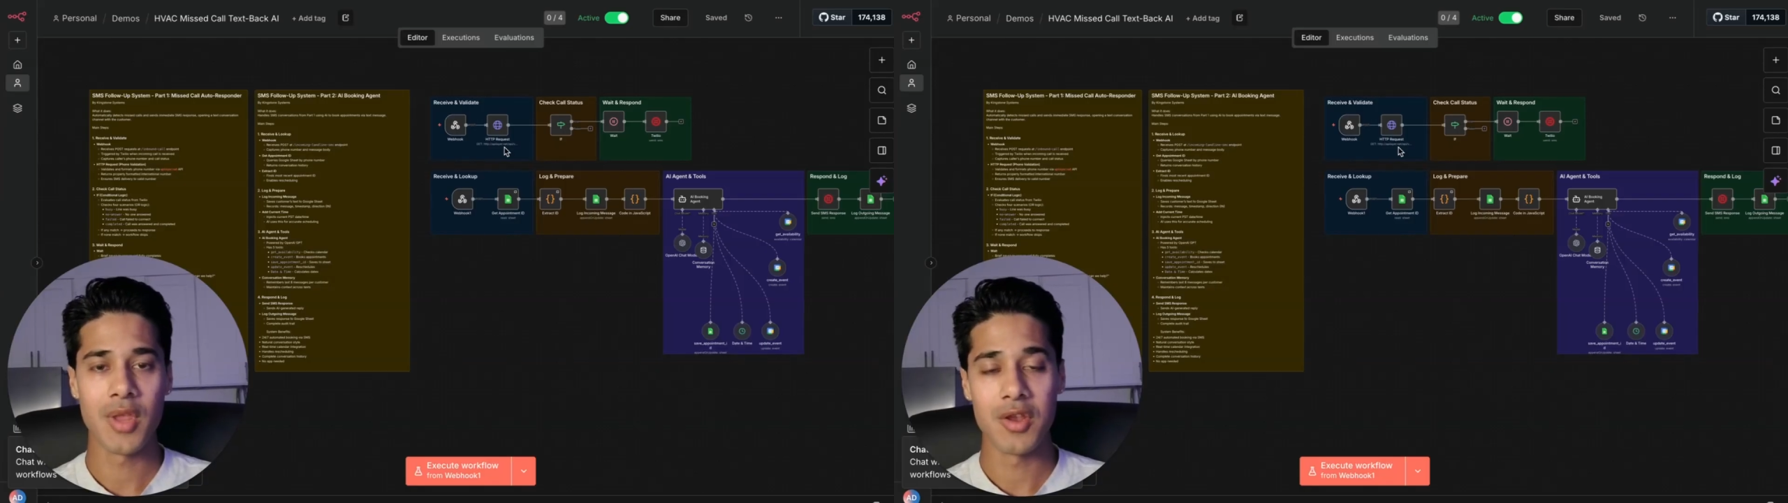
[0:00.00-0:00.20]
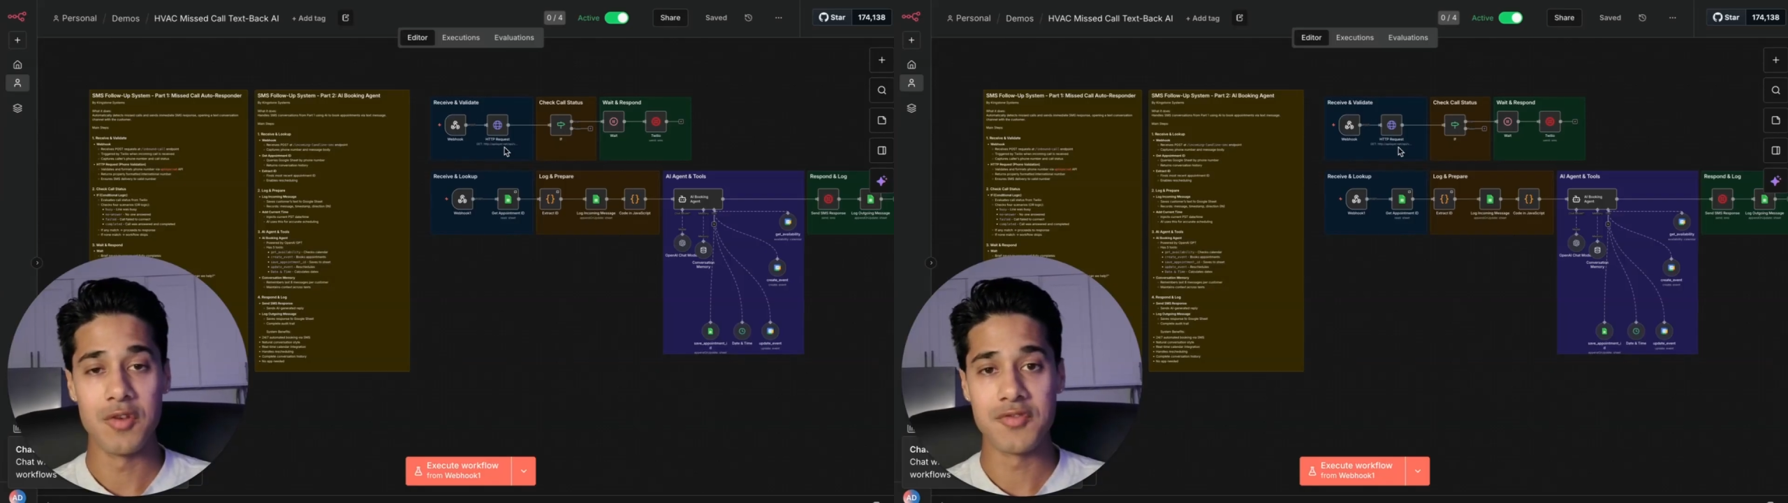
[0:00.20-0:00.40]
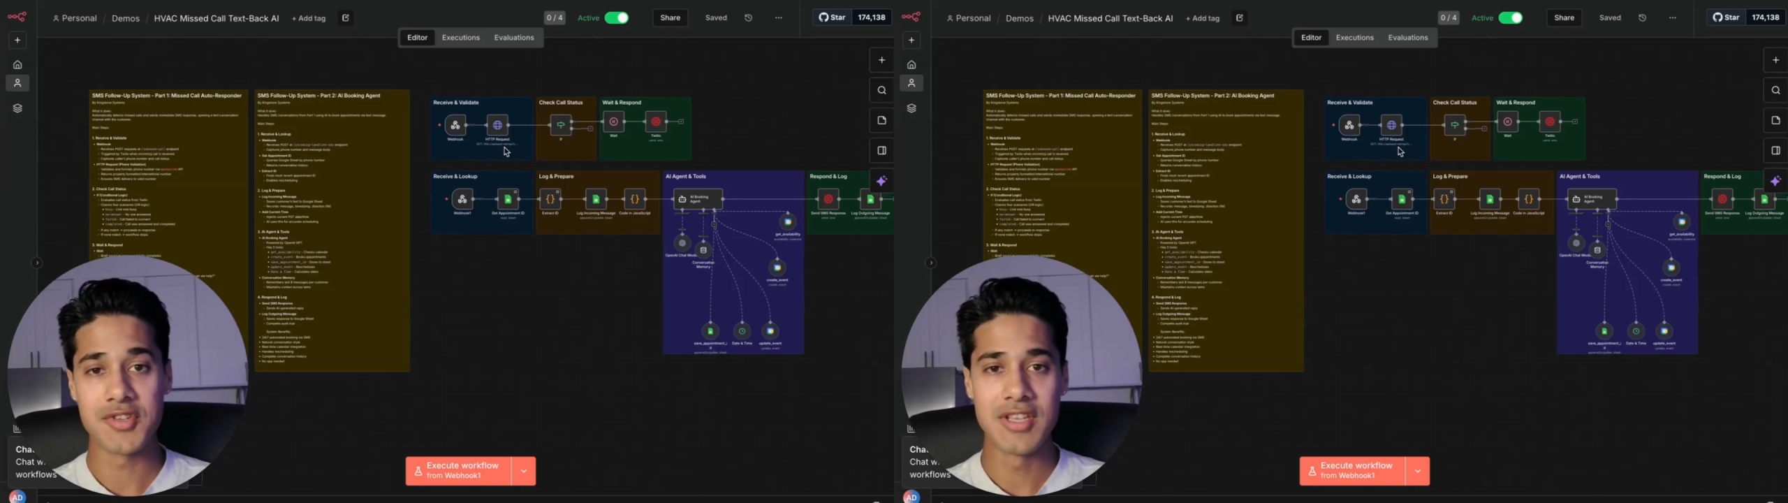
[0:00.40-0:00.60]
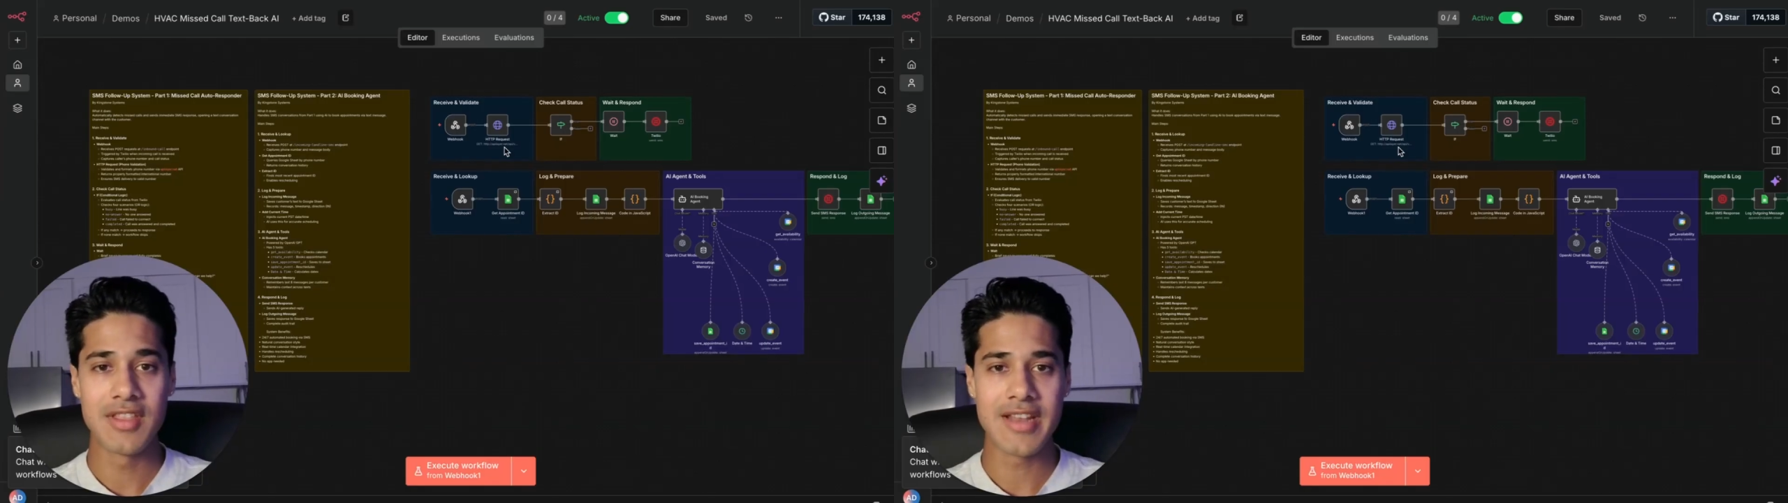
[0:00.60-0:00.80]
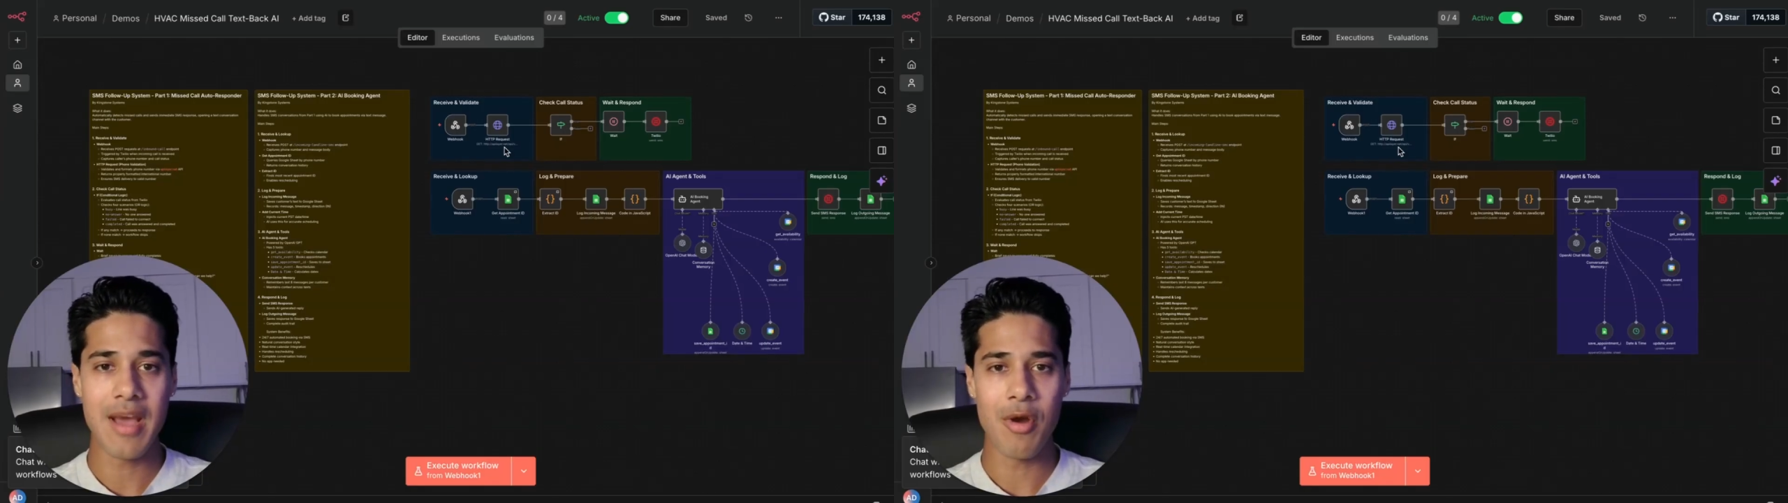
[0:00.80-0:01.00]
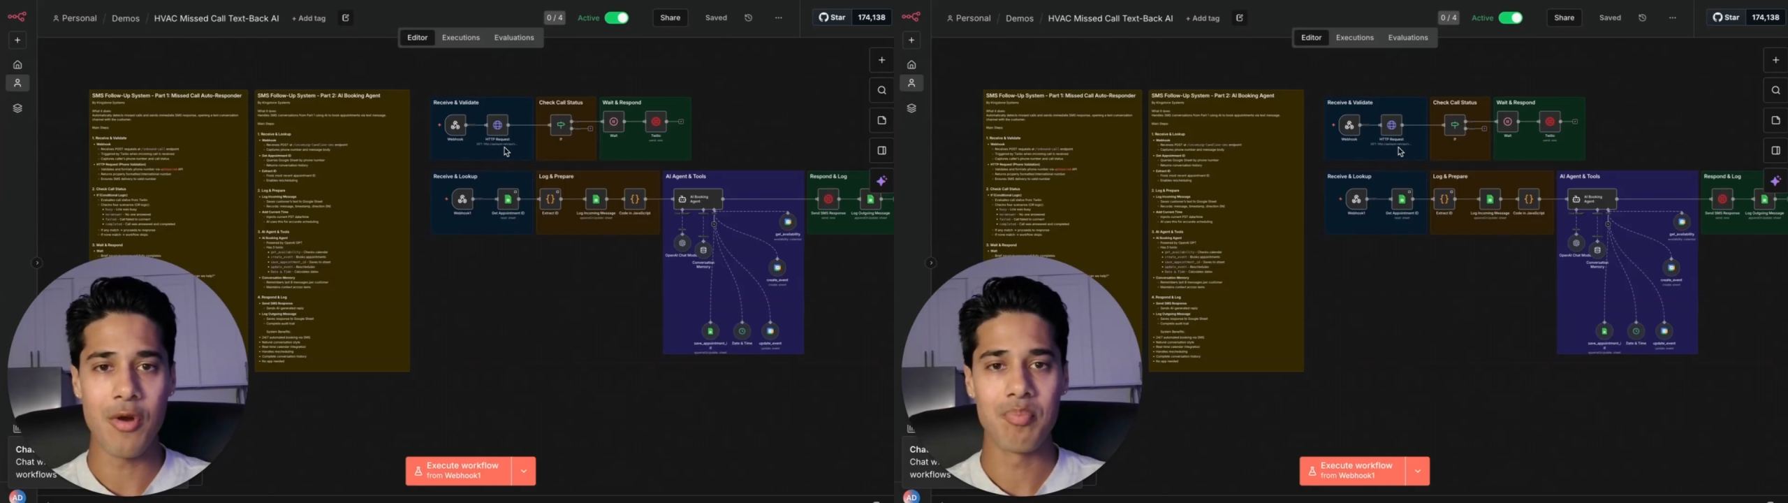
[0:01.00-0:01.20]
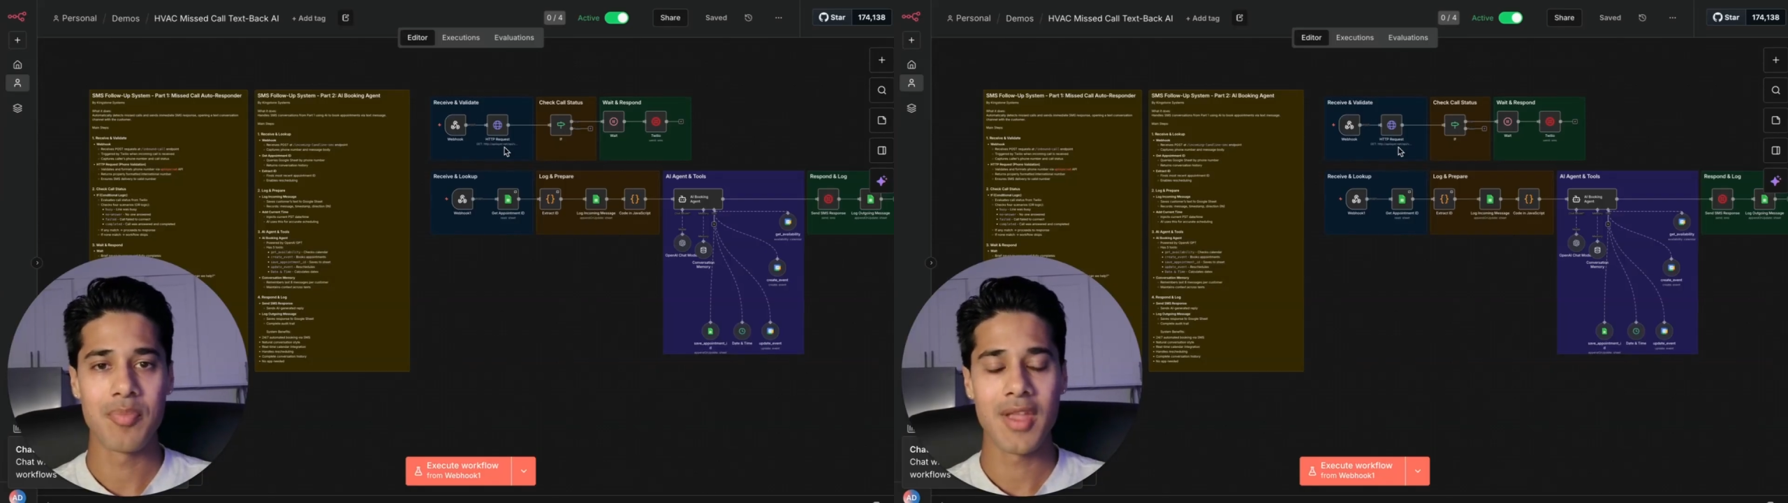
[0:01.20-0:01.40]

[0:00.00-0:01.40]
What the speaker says: You've seen the demo.